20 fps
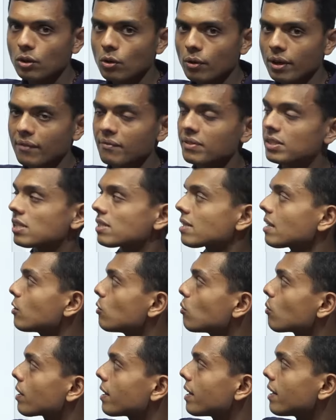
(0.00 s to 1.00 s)
okay, which is a
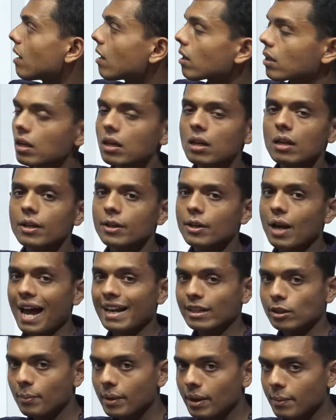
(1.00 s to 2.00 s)
nuclear
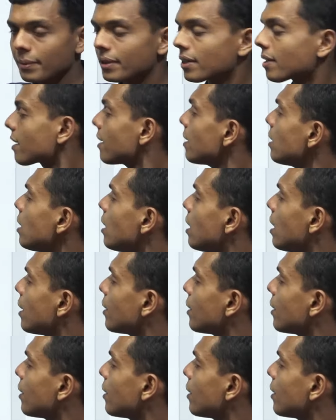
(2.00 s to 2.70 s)
atomic mineral,